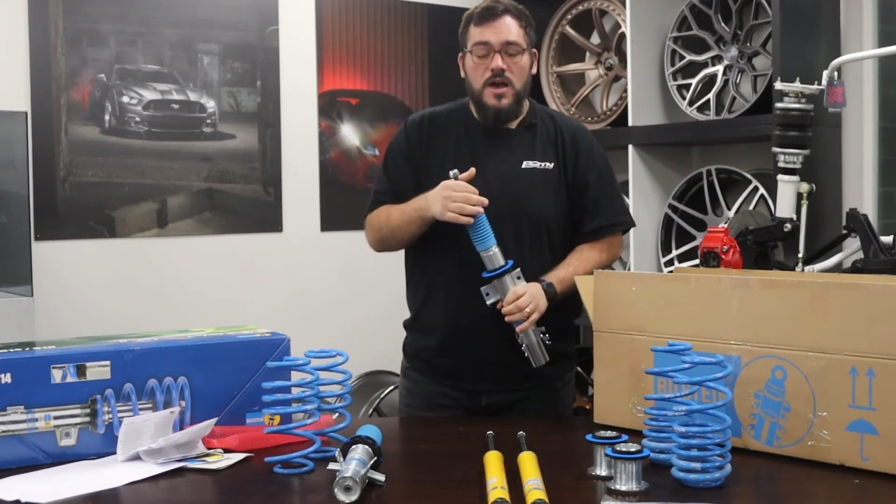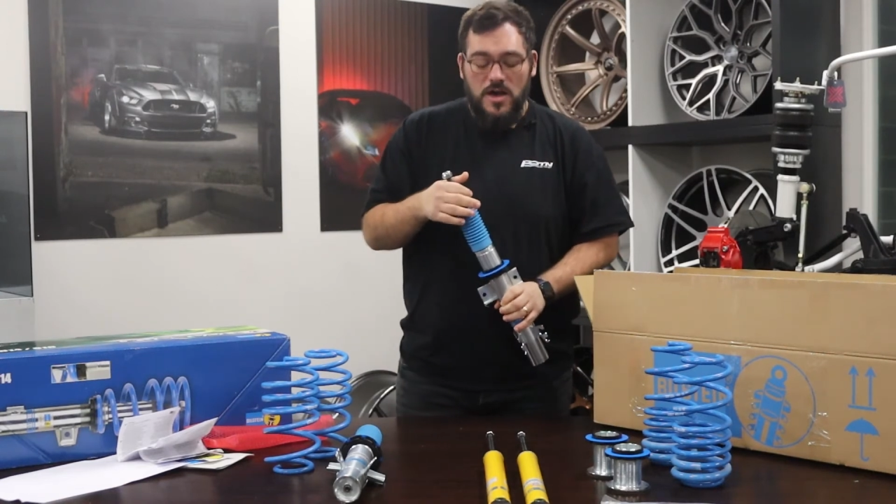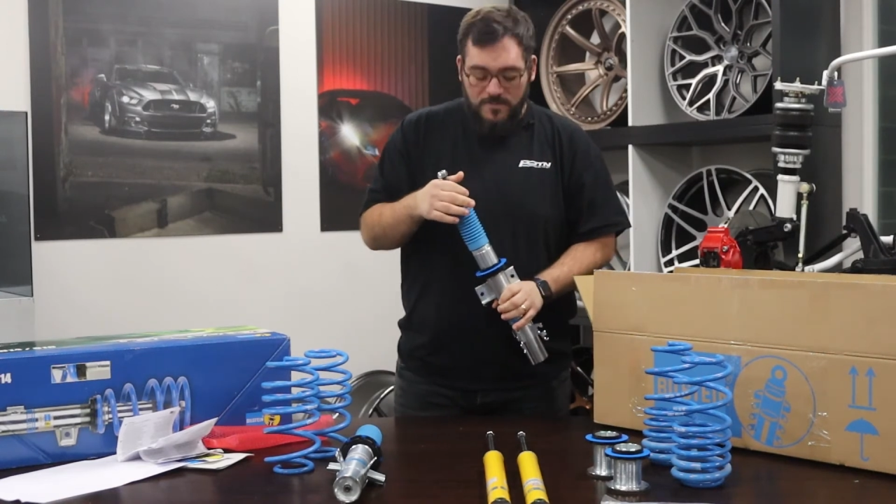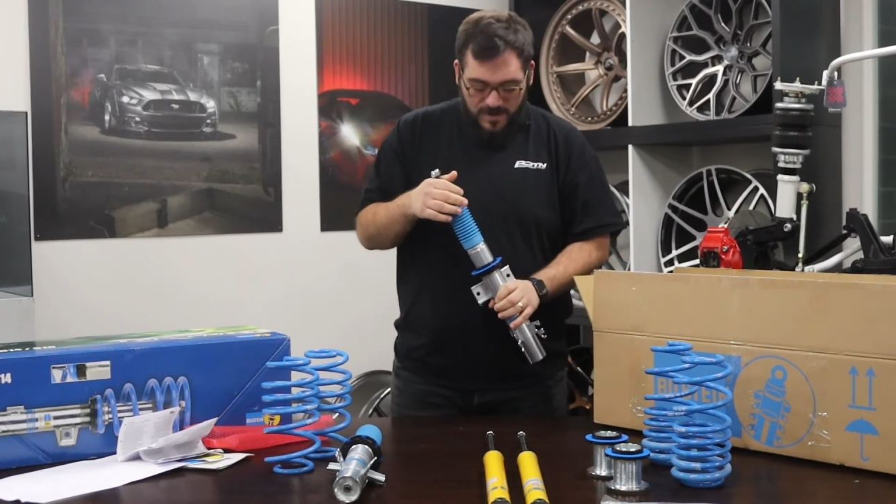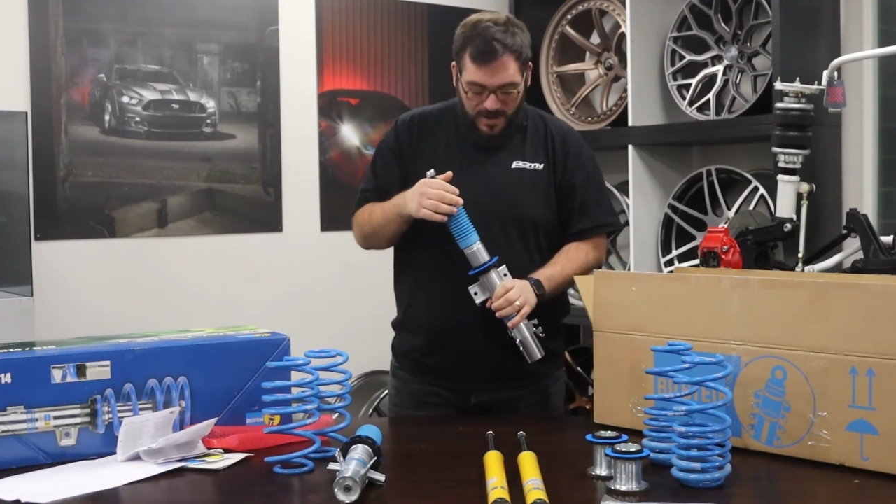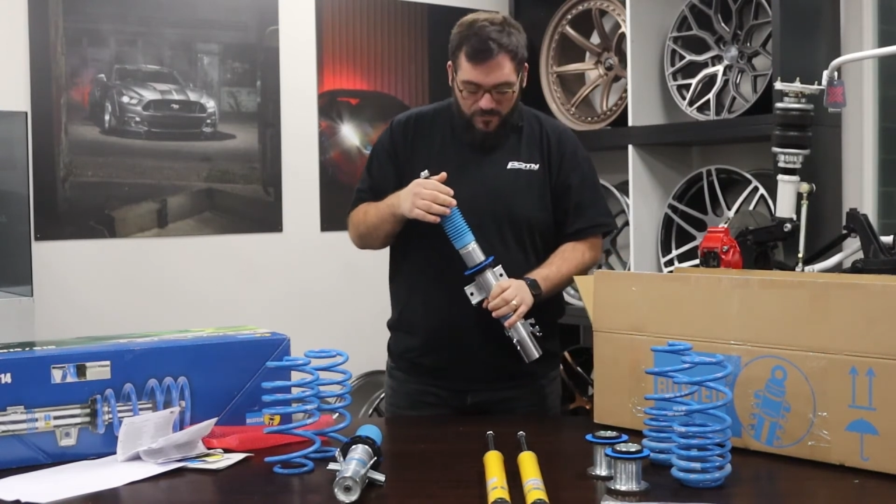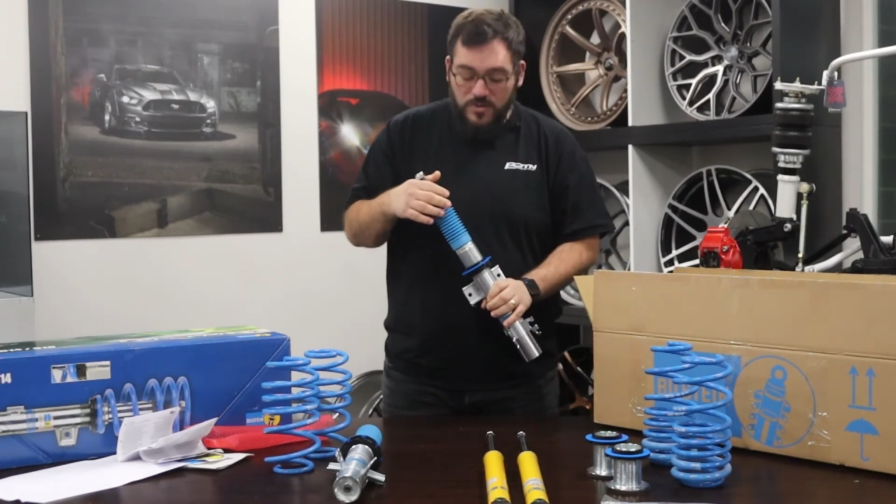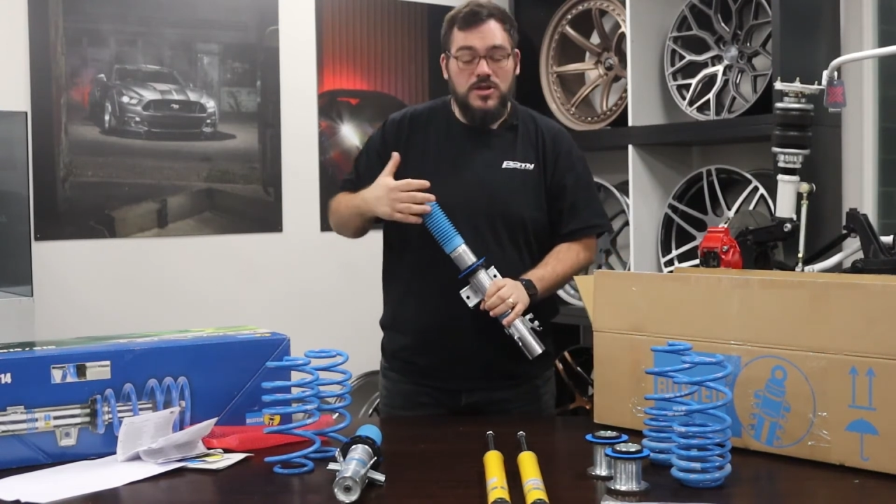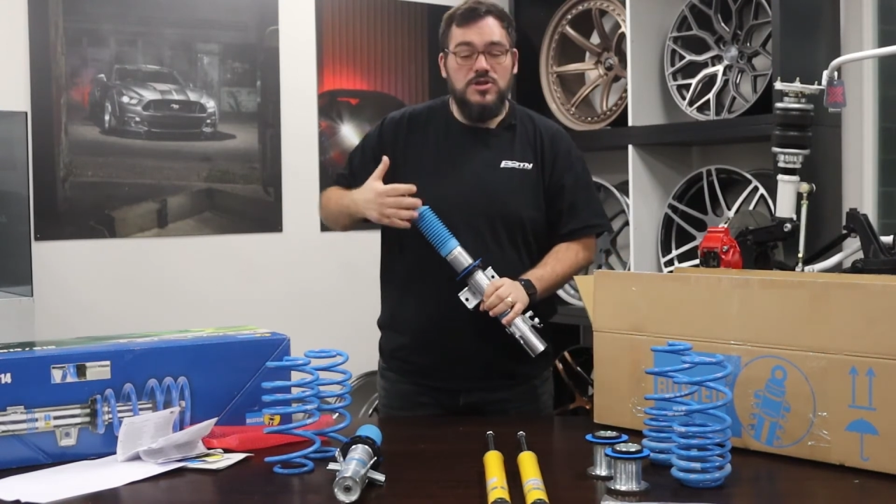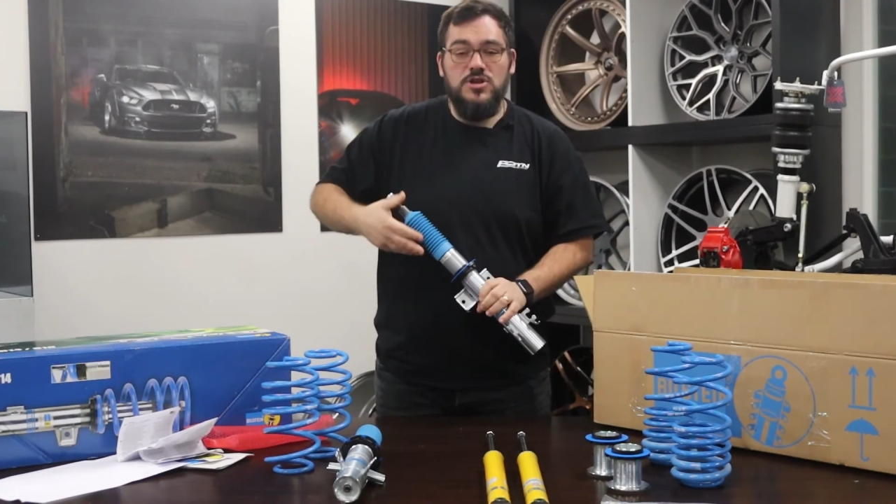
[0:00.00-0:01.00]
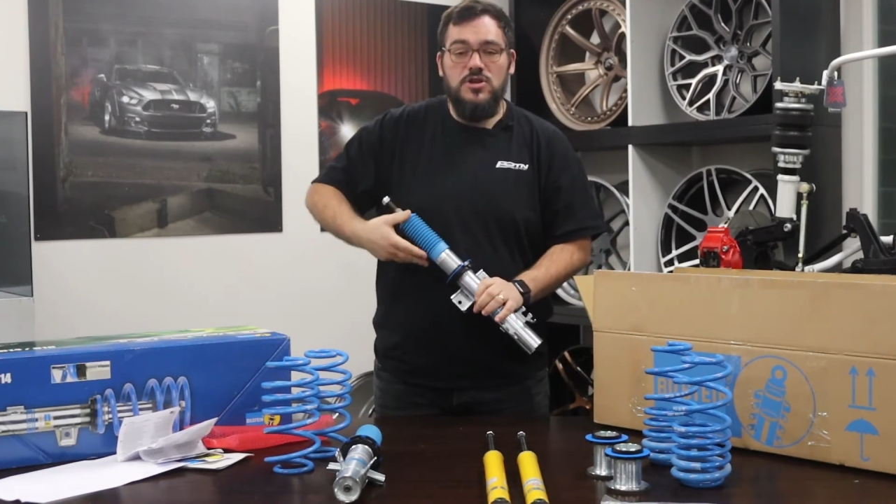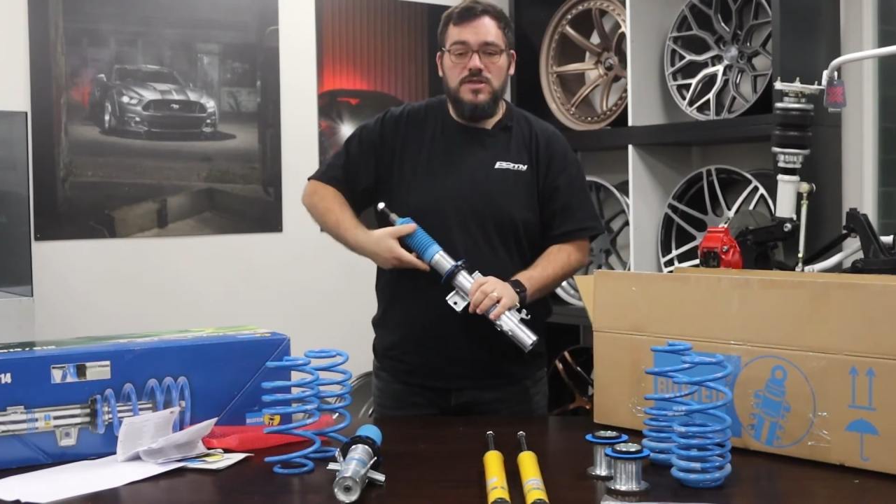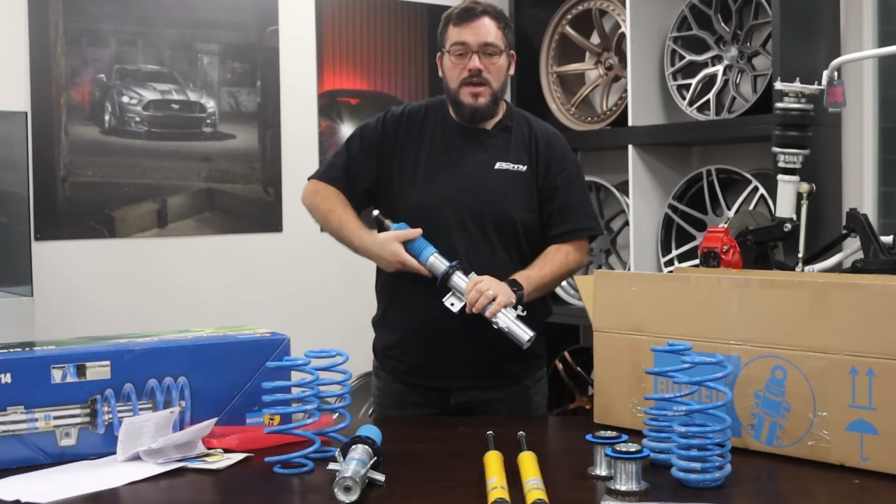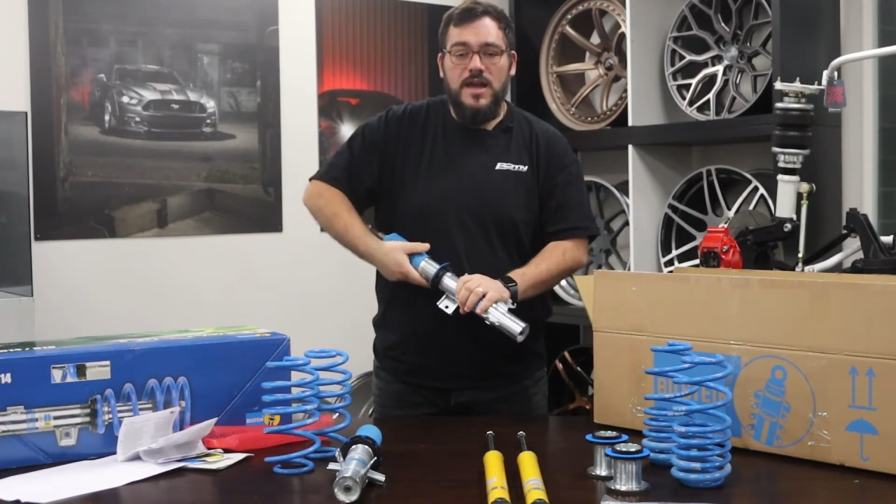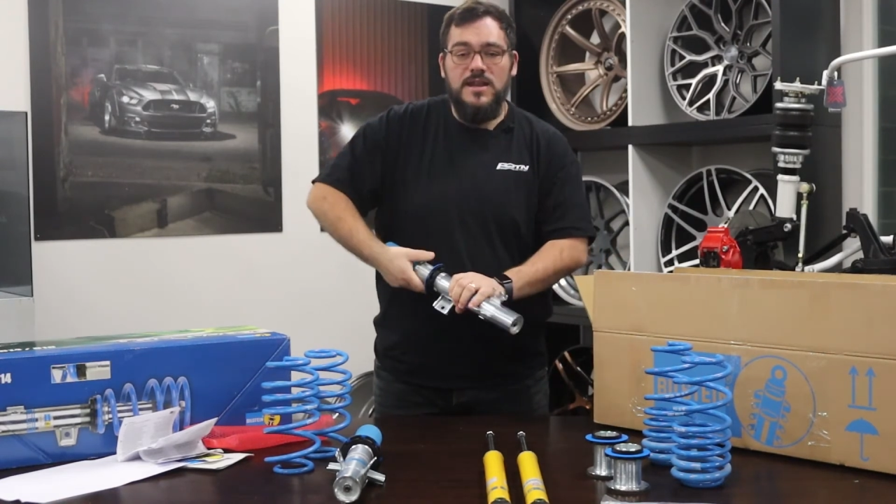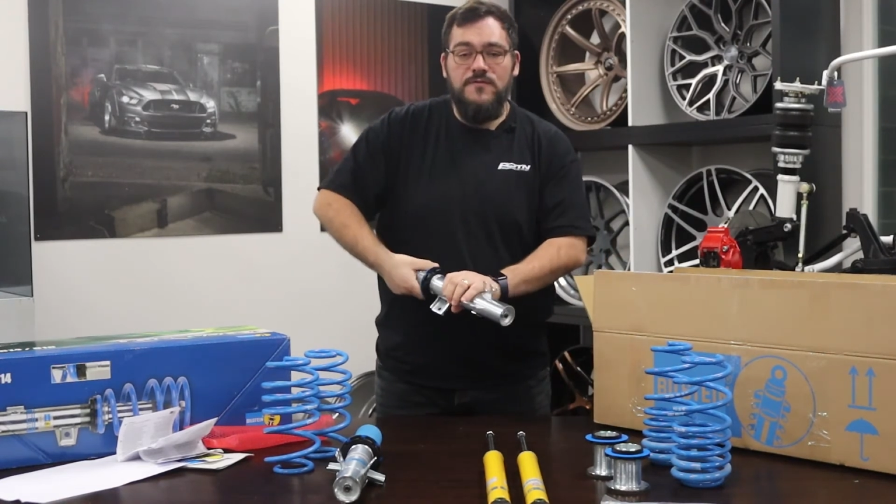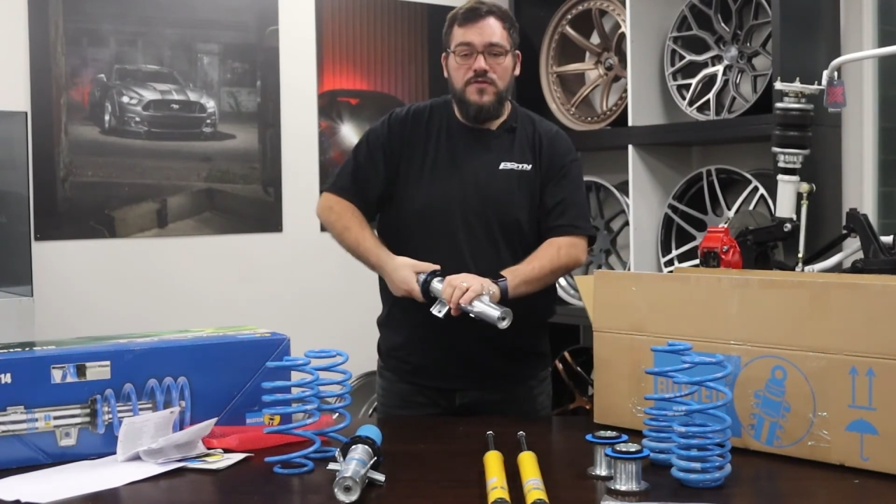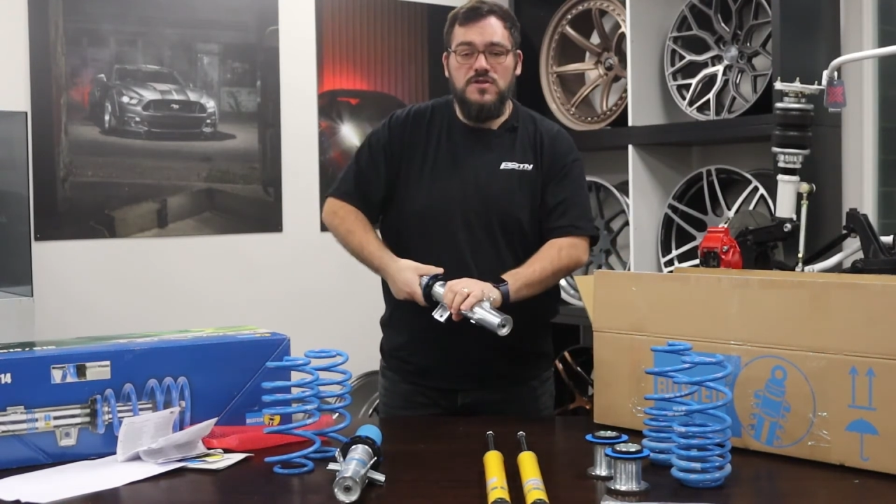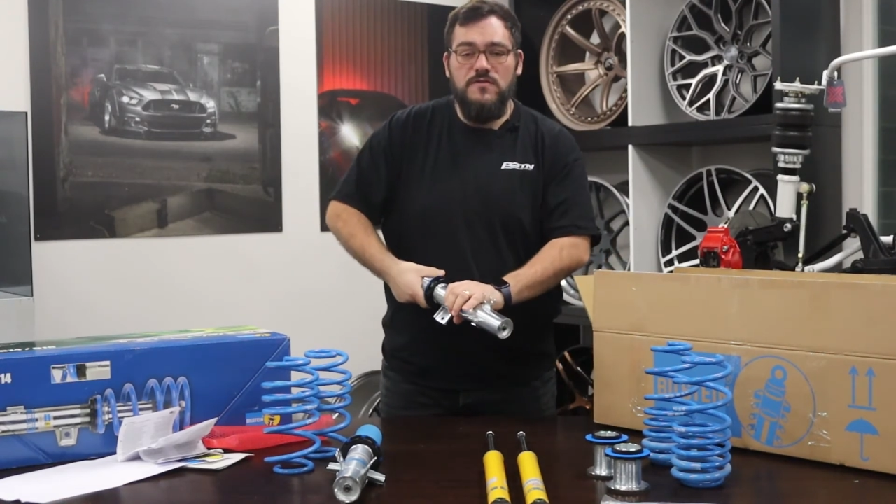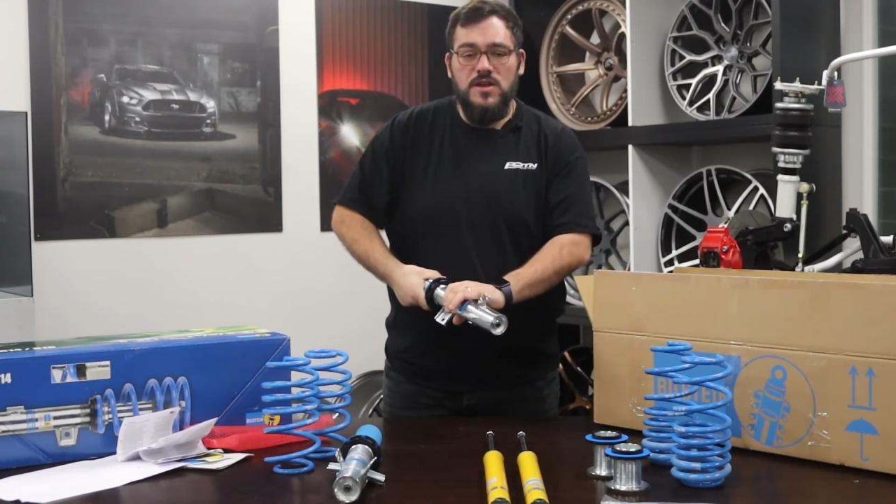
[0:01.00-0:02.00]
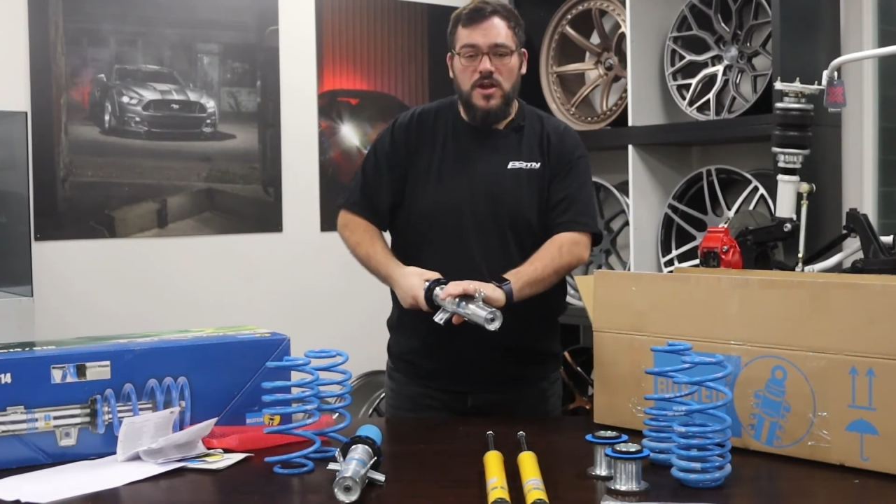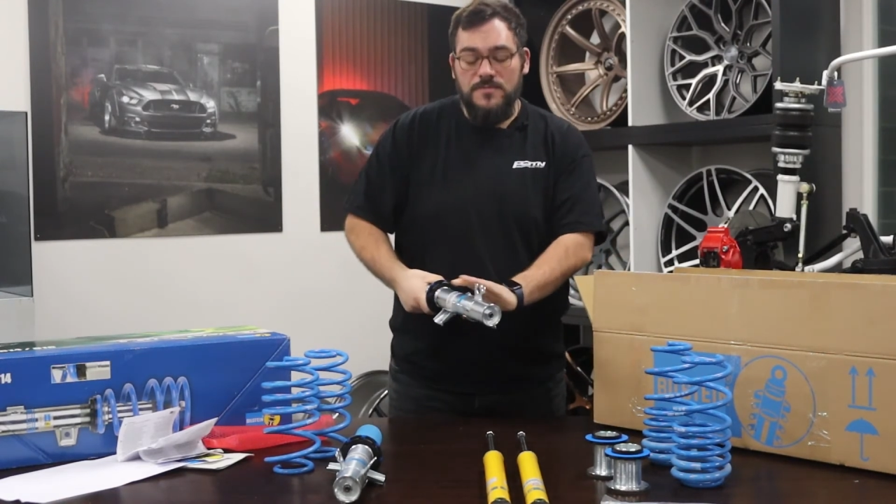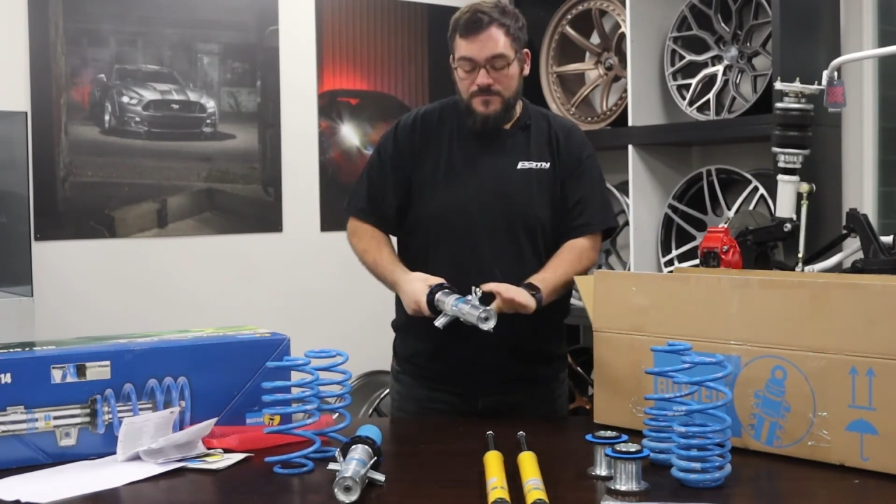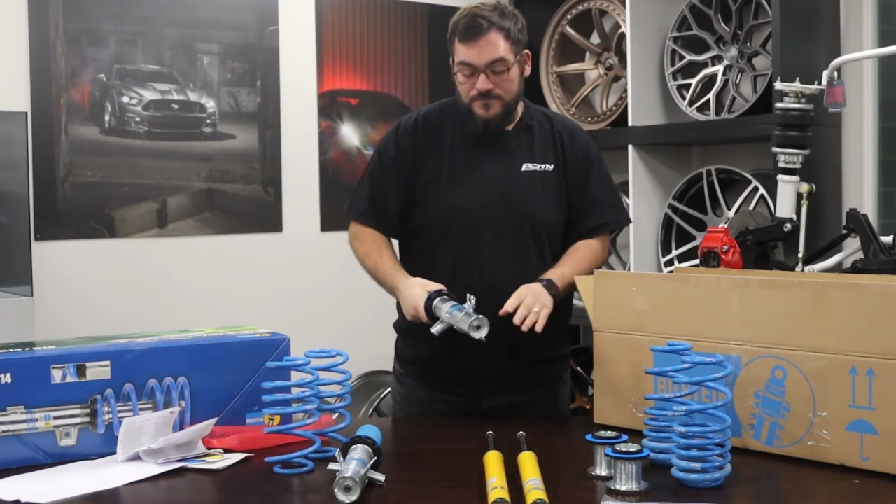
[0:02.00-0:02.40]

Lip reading: and we can show you that in a future video.